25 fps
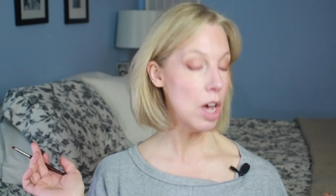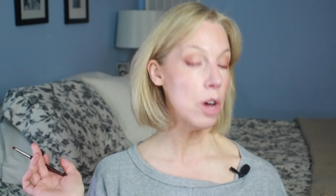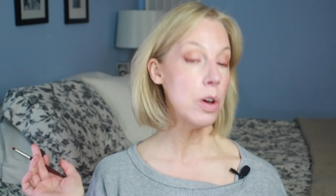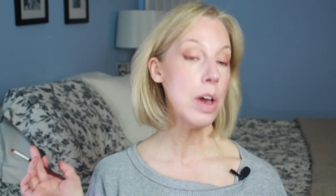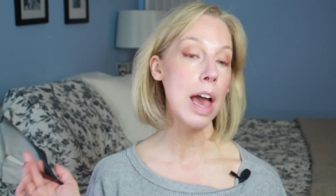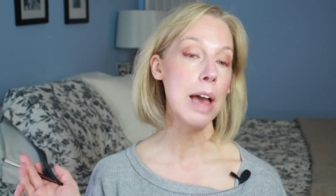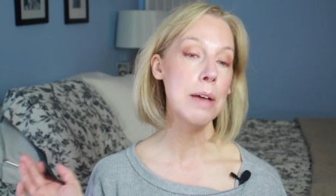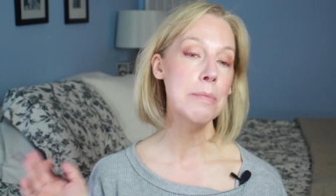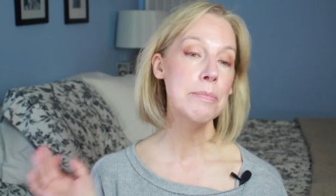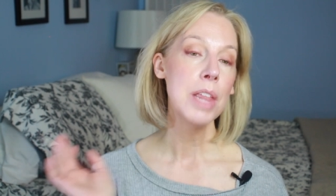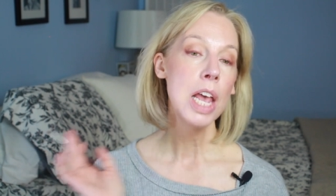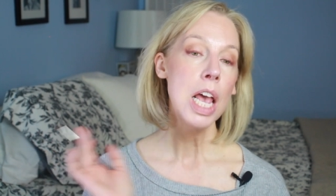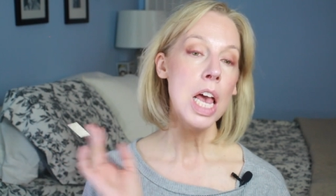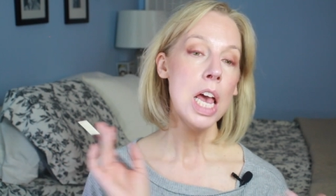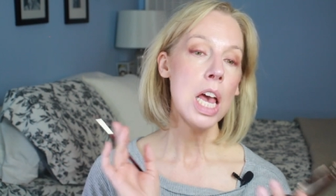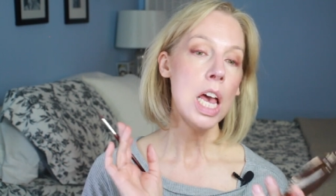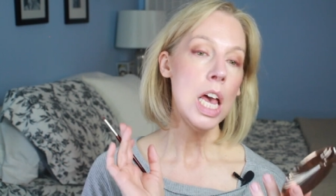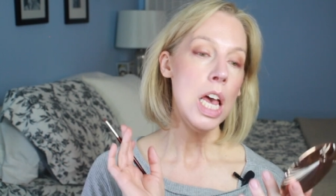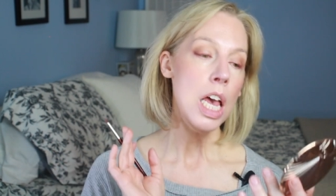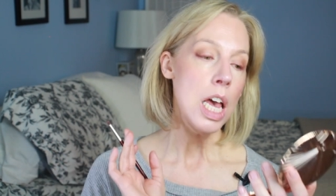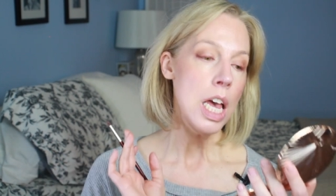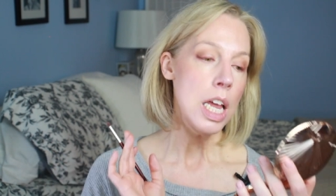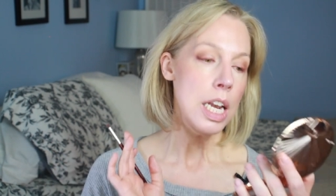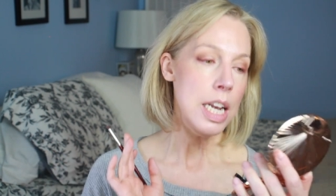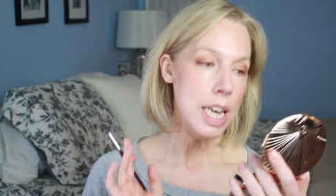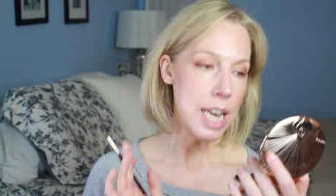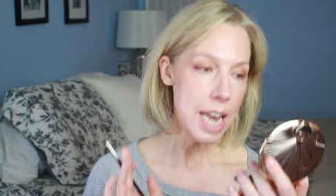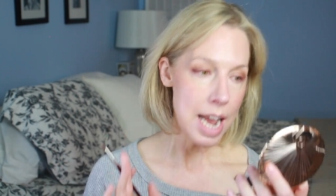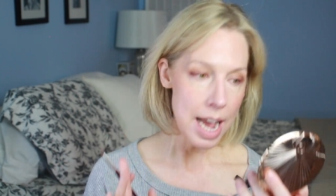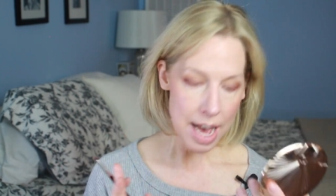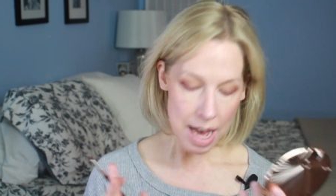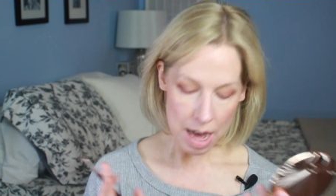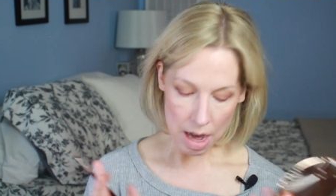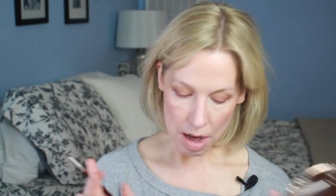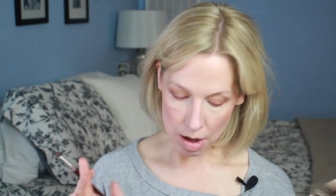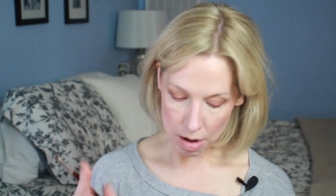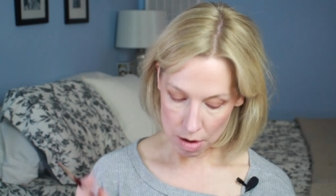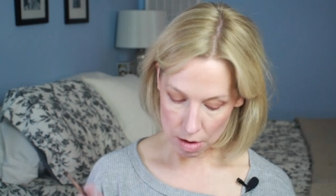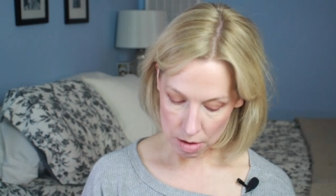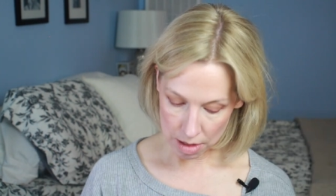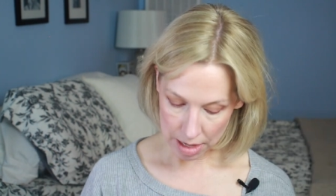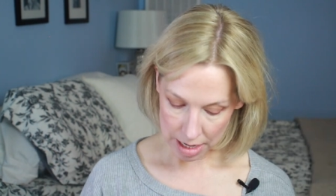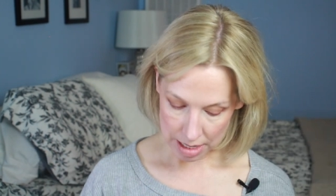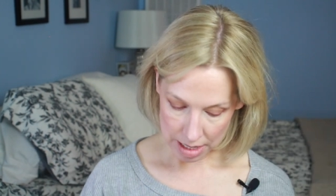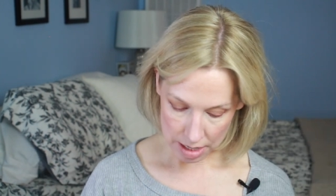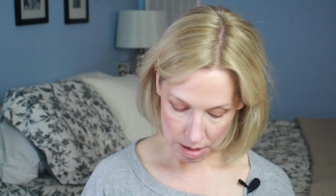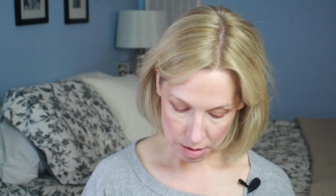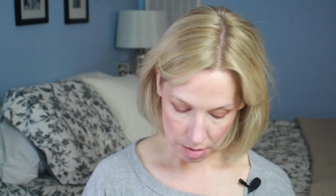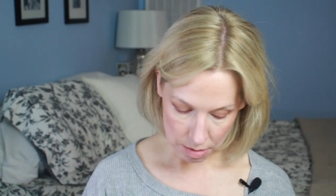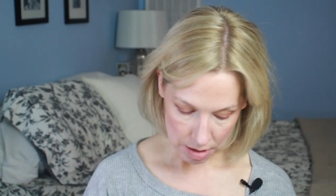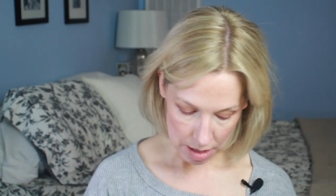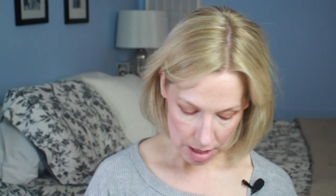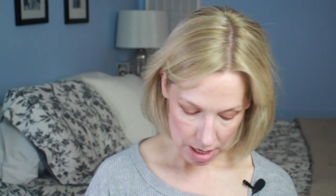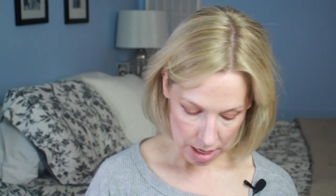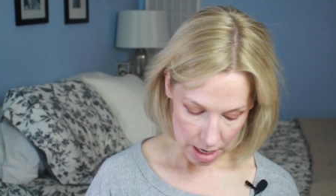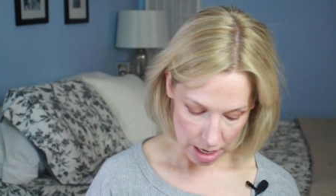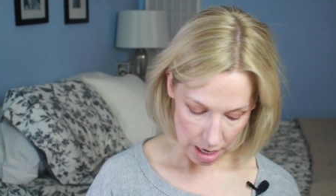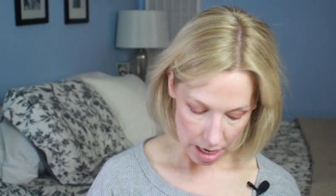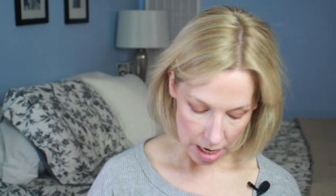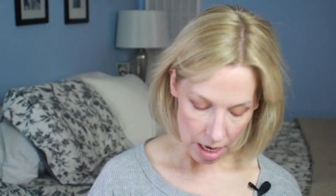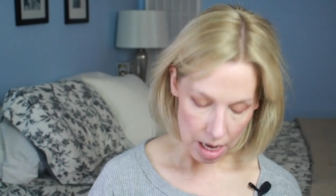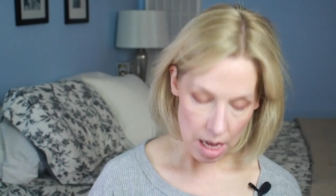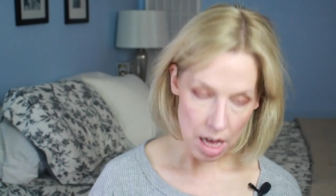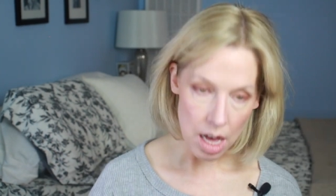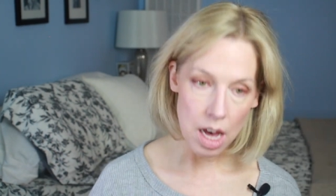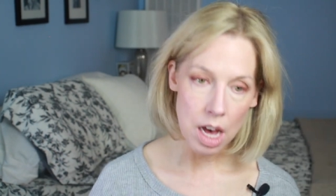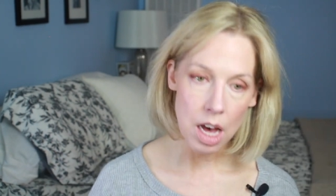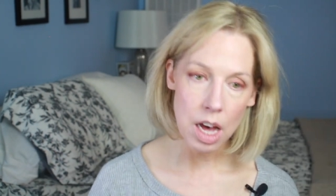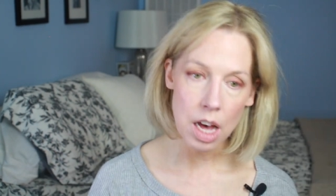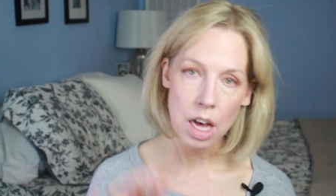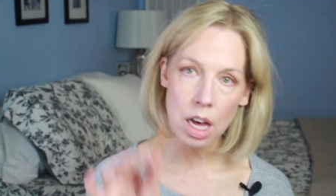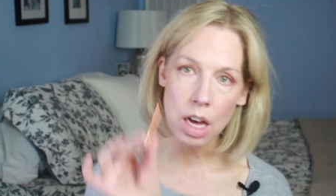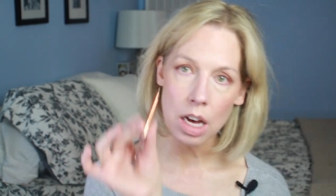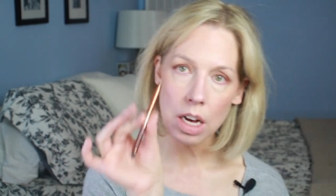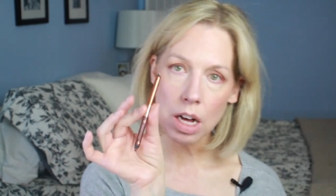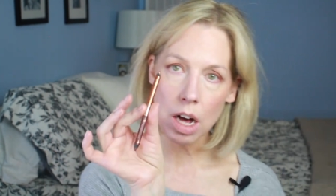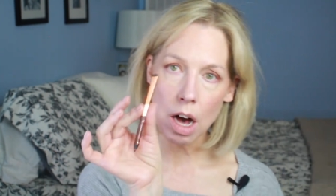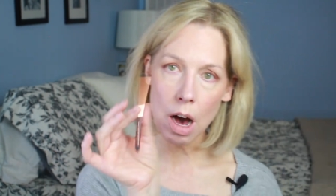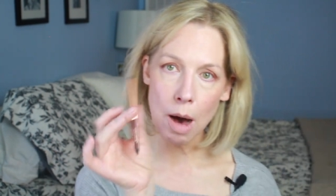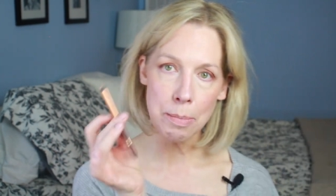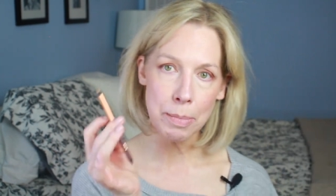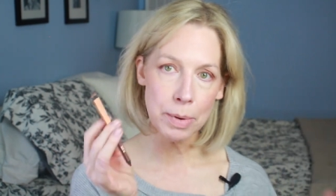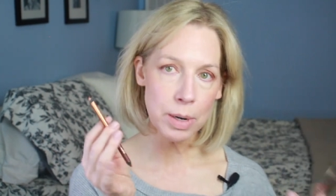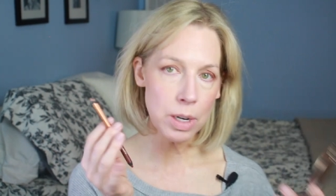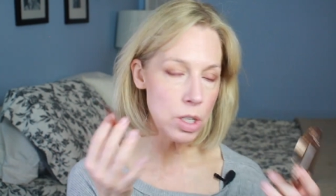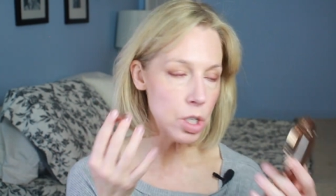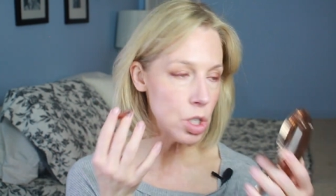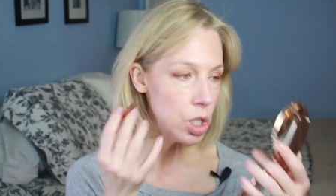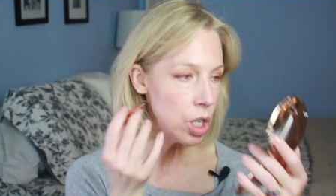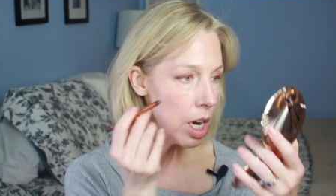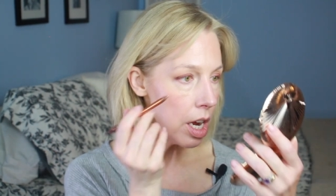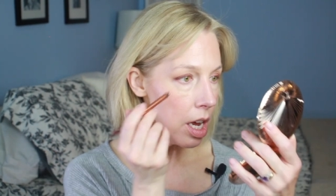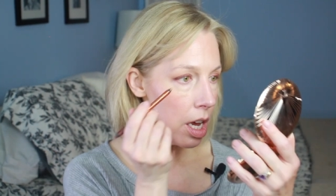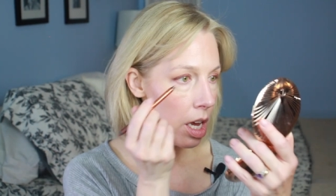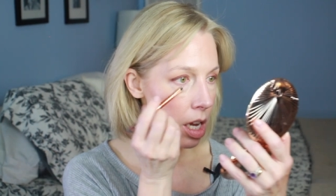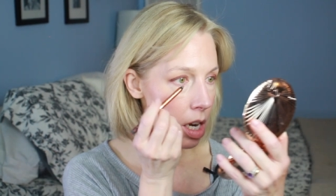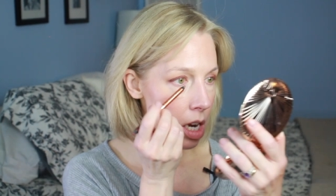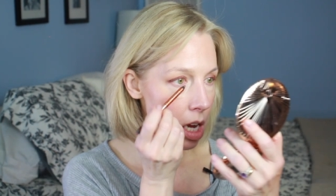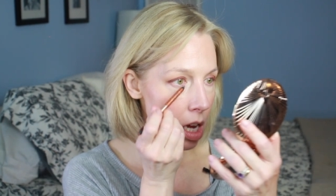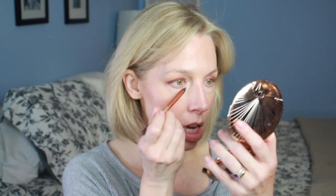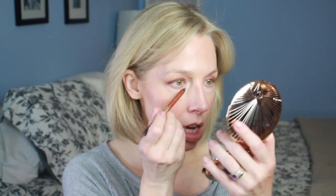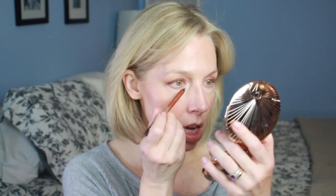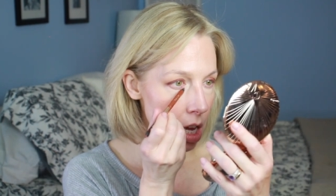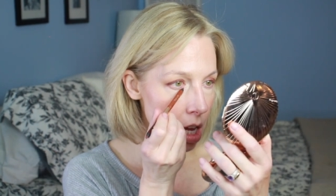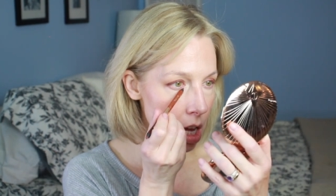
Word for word: Okay, now let's use the copper shade.